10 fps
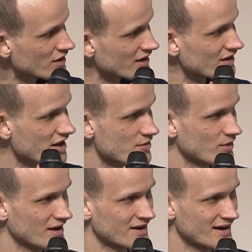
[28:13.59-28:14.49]
and that's
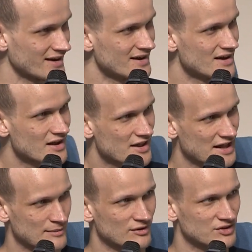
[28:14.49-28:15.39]
when
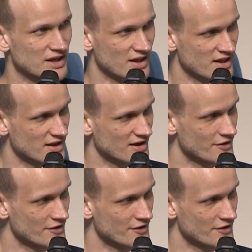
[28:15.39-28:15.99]
some of these